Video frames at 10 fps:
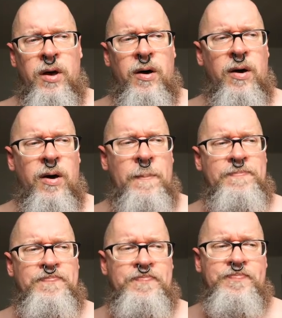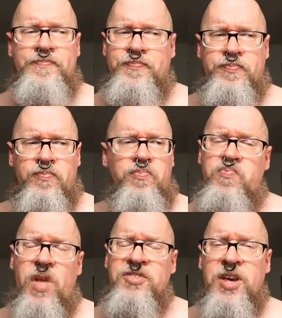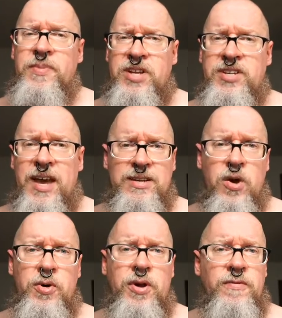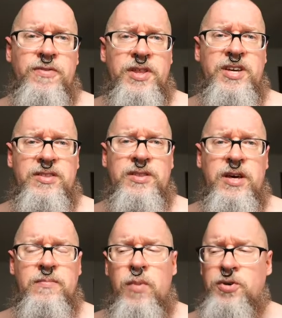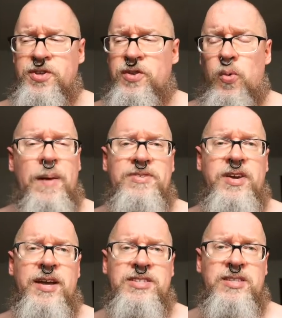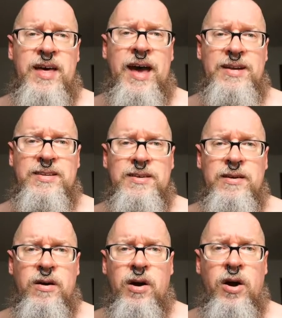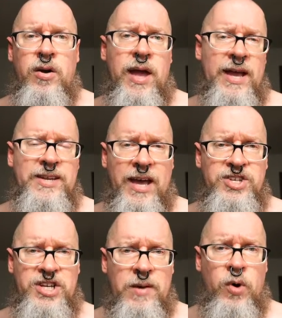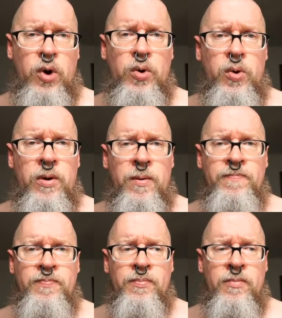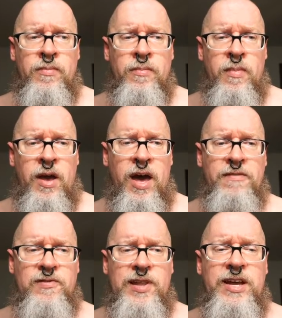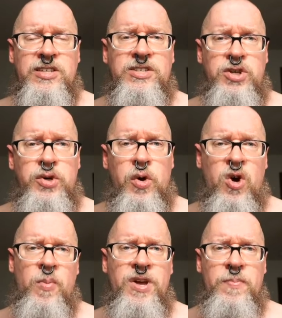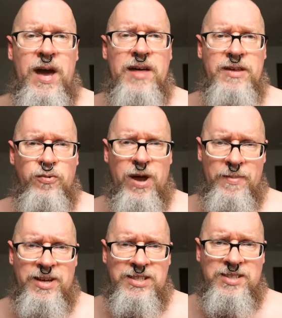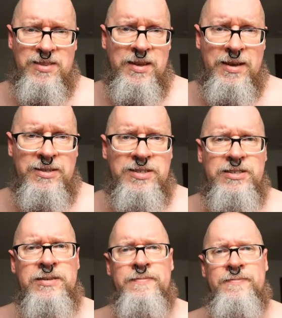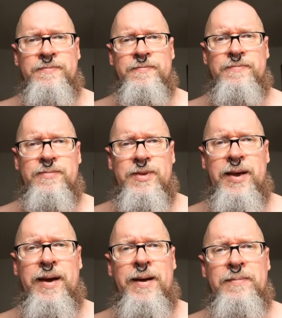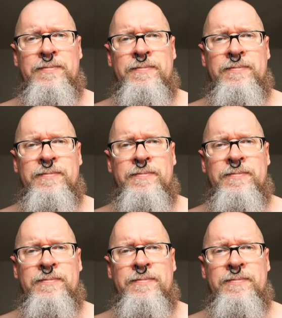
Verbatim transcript: um, something to take note of: the, the most of the websites that are anti-GMO have links to homeopathic remedies to things. Okay.